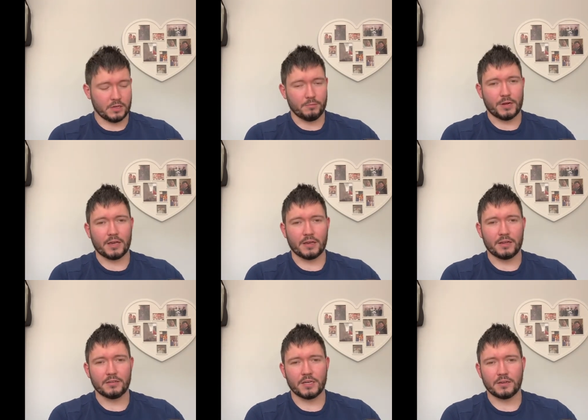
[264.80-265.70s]
Black
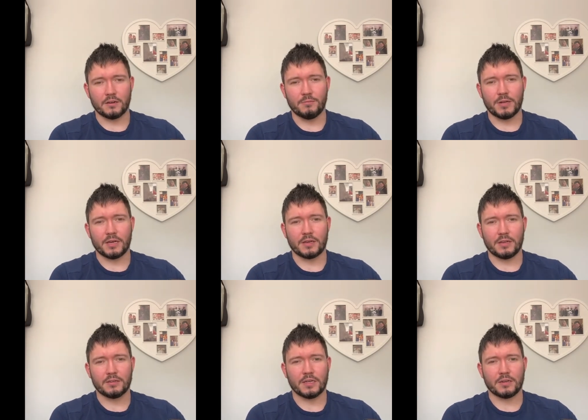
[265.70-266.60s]
and Decker, Black
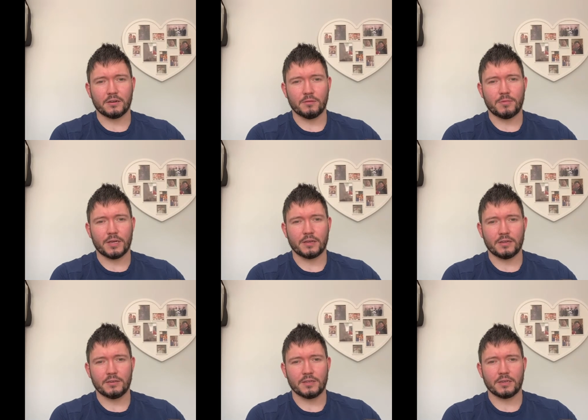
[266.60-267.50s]
and Decker, Black
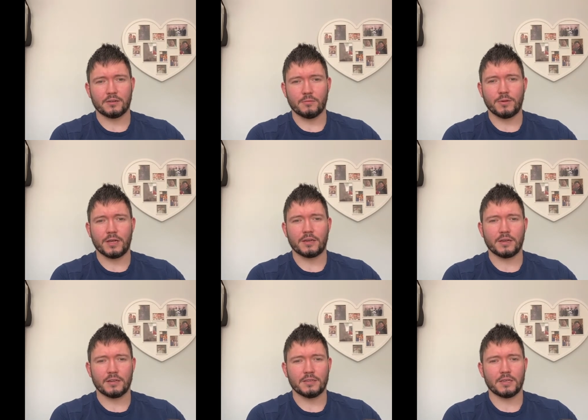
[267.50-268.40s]
and Decker, Black
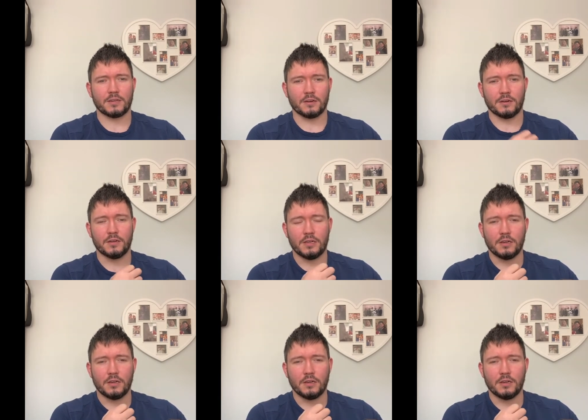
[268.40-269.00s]
and Decker.